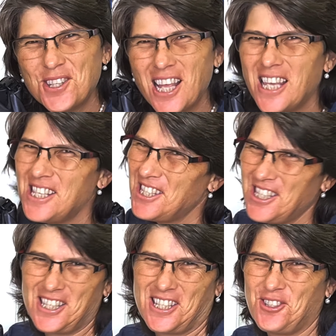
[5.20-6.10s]
today is
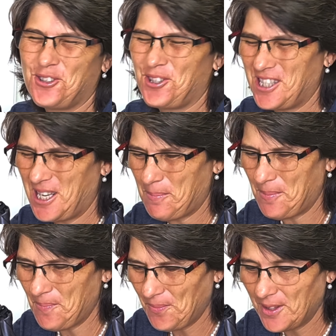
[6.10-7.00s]
just a short tip.
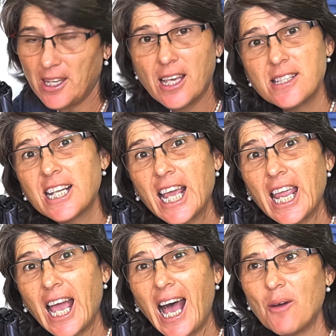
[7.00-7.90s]

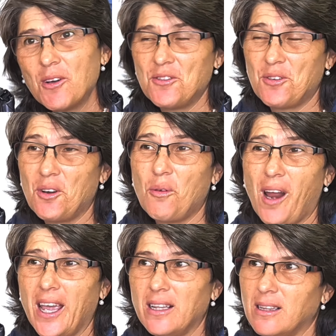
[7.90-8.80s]
Yesterday, I went for a
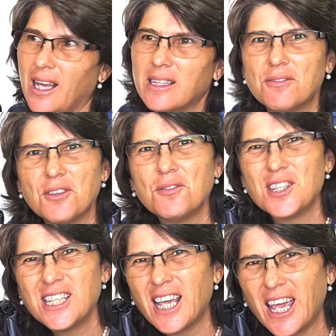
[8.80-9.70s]
ride, like
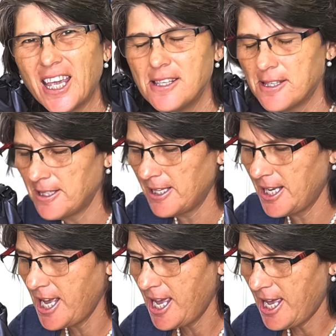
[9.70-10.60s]
50 Ks,
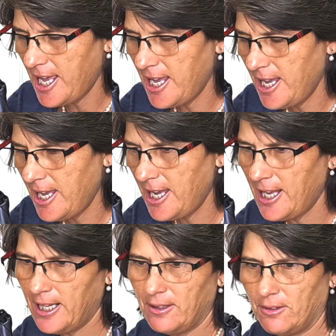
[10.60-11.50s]

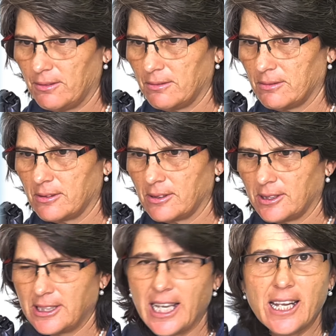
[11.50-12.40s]
and
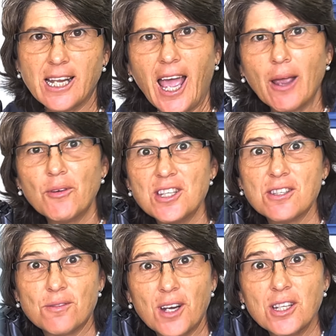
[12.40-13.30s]
then I went
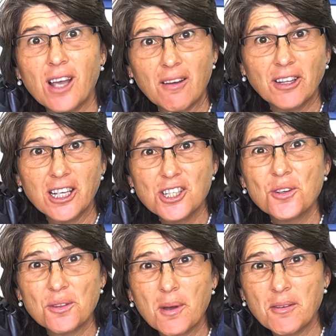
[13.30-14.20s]
straight to have lunch
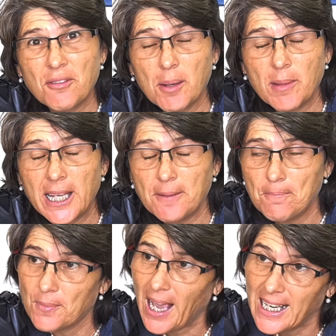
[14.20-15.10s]
with my family.
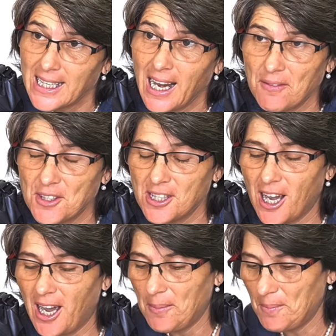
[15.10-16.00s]
I didn't have the
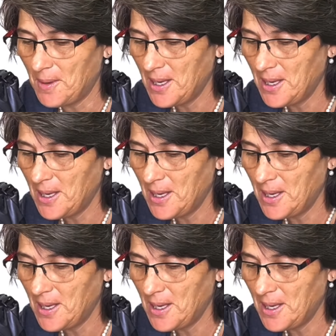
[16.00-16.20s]
time.